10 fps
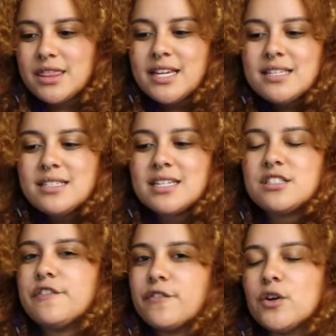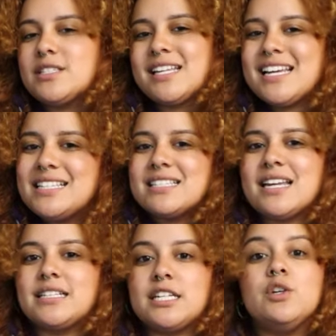This is the first
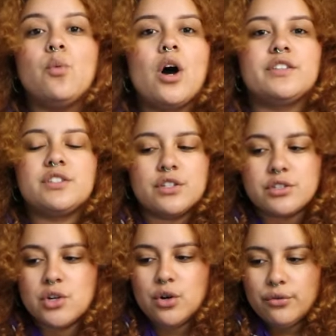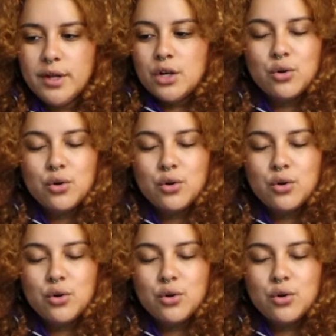instinct he wants to serve.